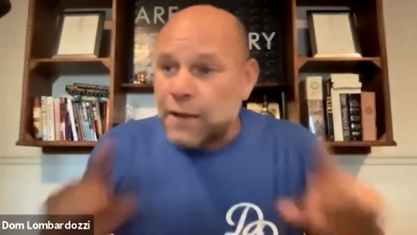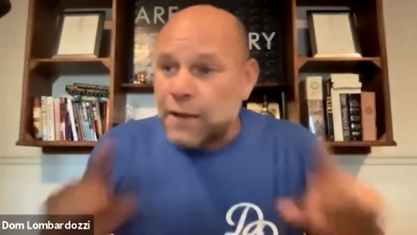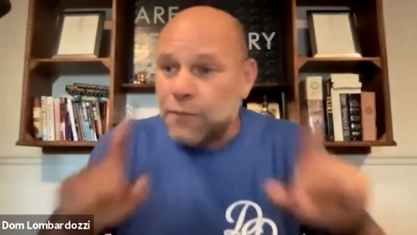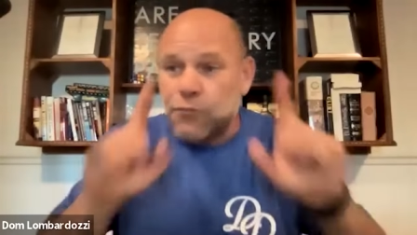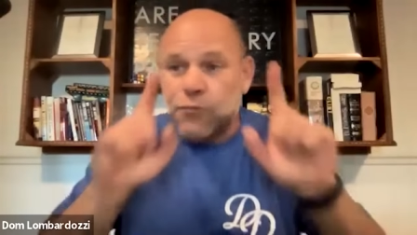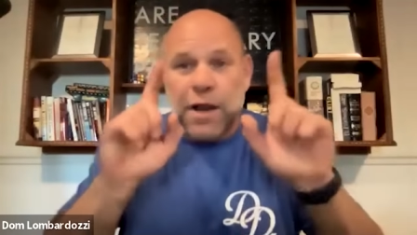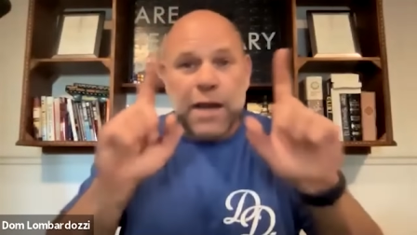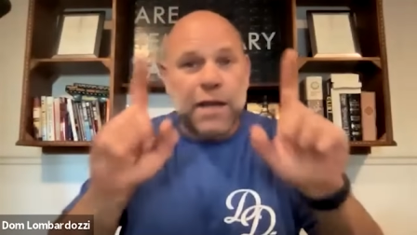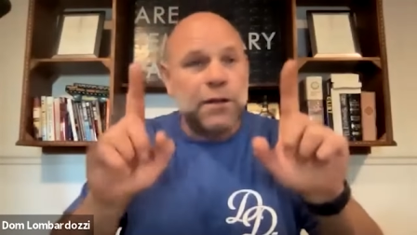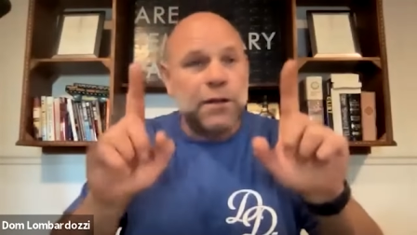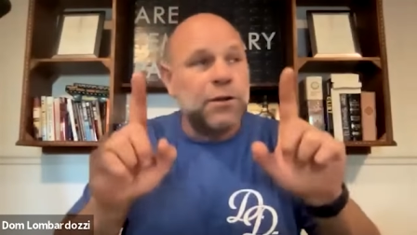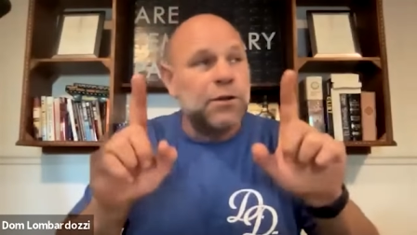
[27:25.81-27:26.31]

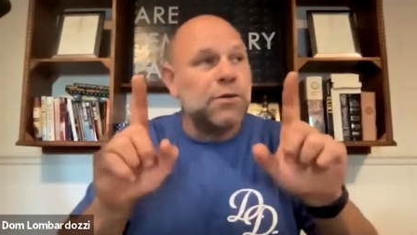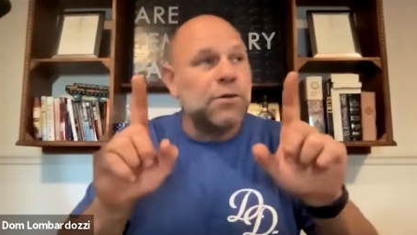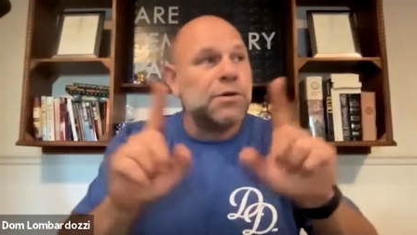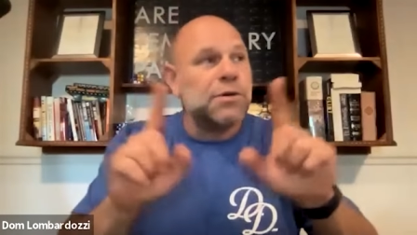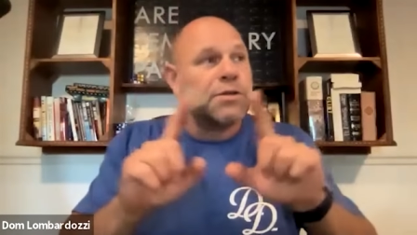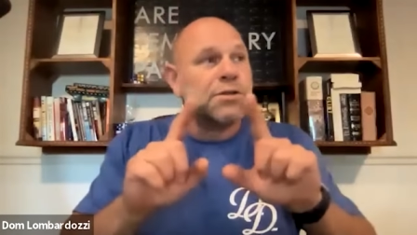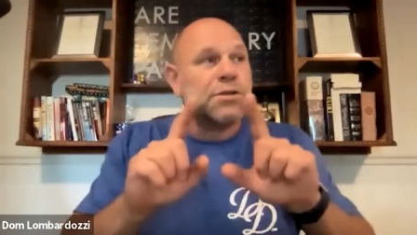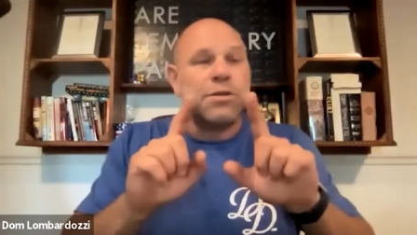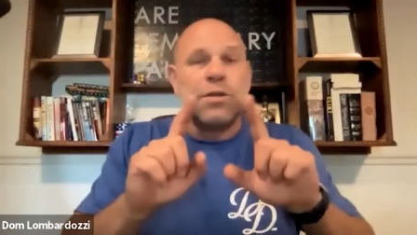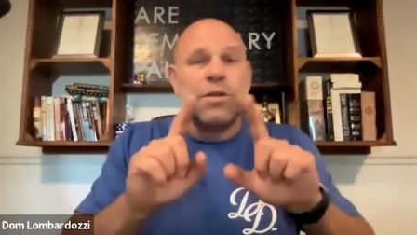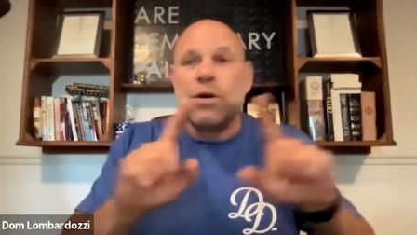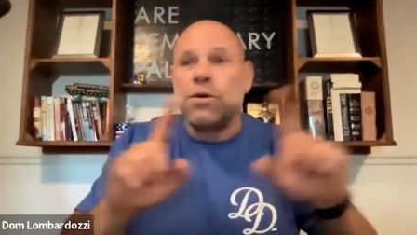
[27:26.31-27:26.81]
Ray
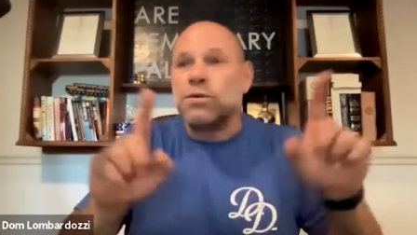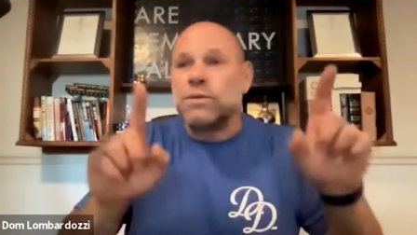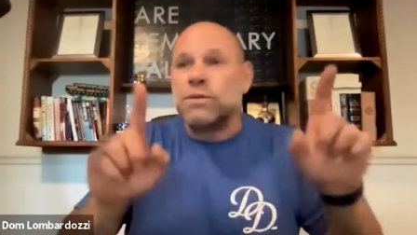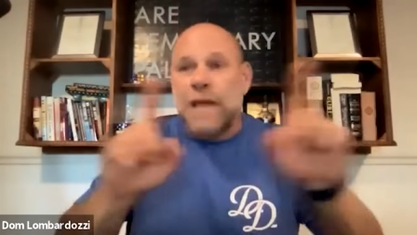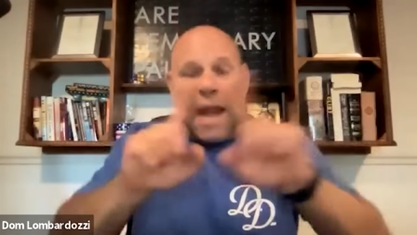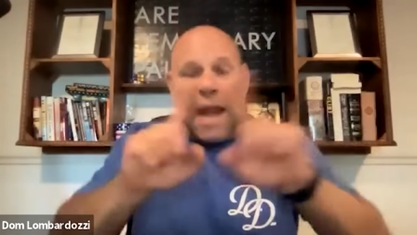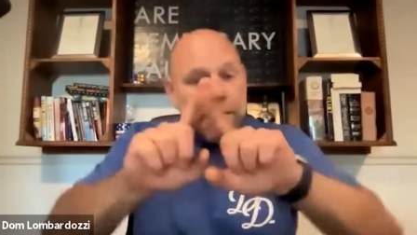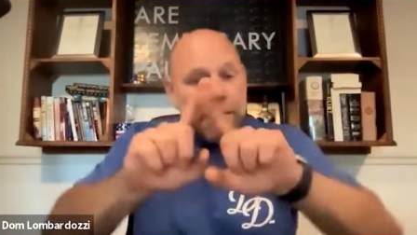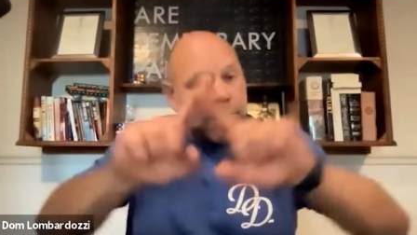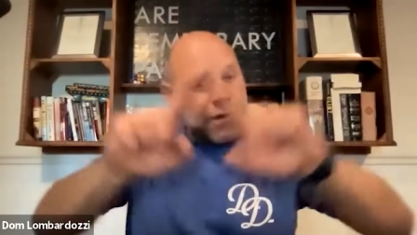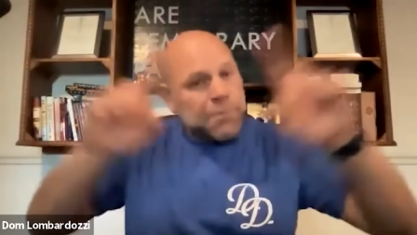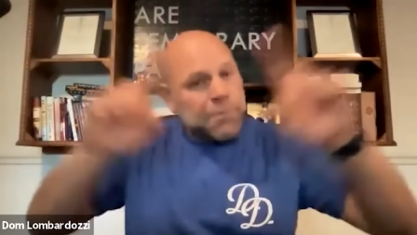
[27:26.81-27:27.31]
Lewis knows
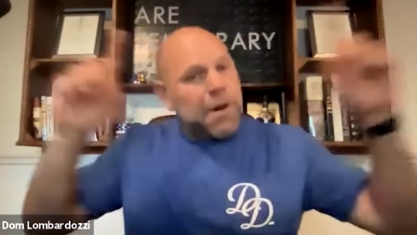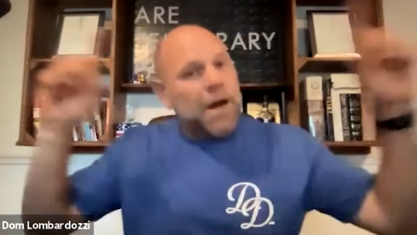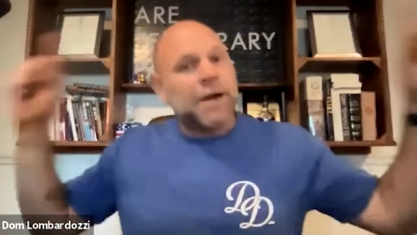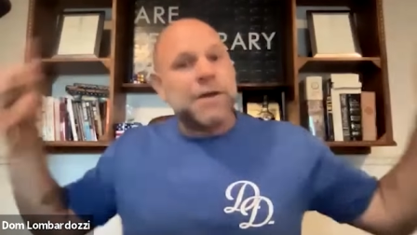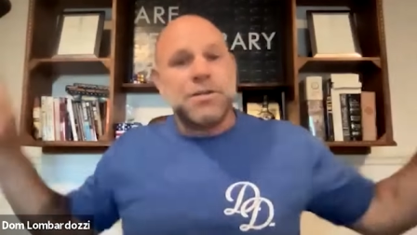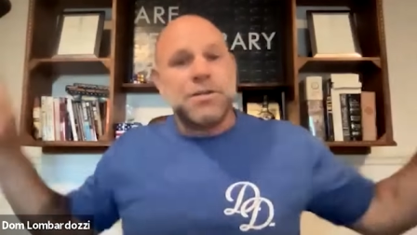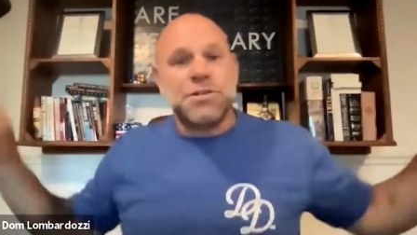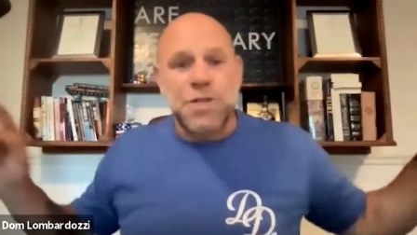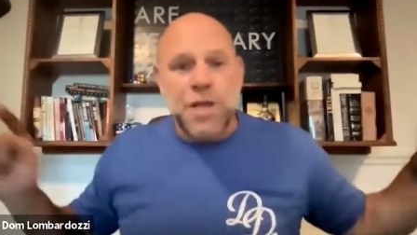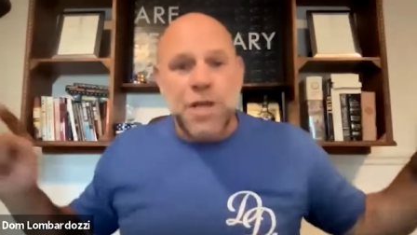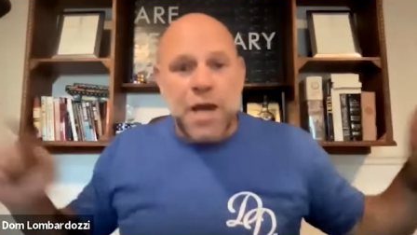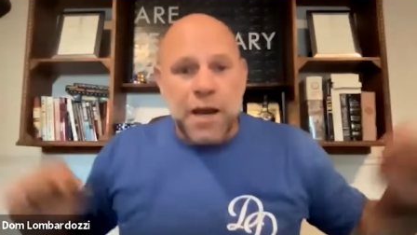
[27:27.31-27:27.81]

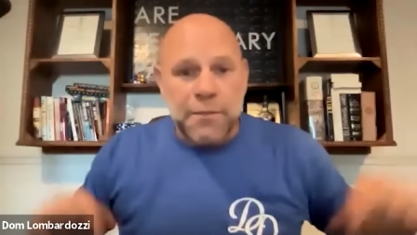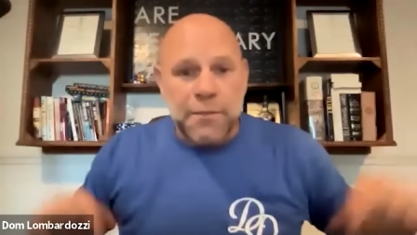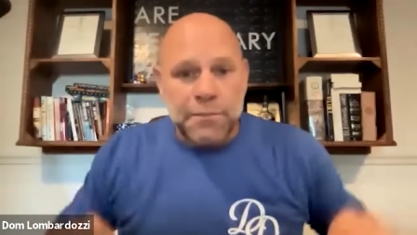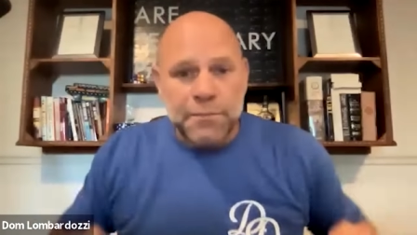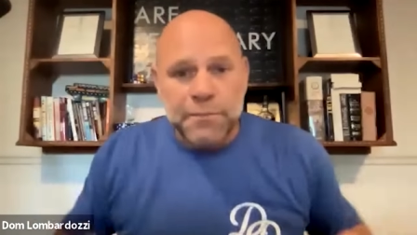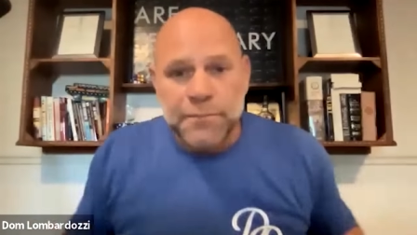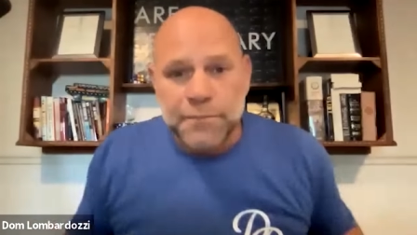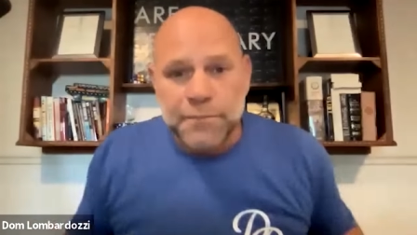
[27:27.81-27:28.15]
everybody's job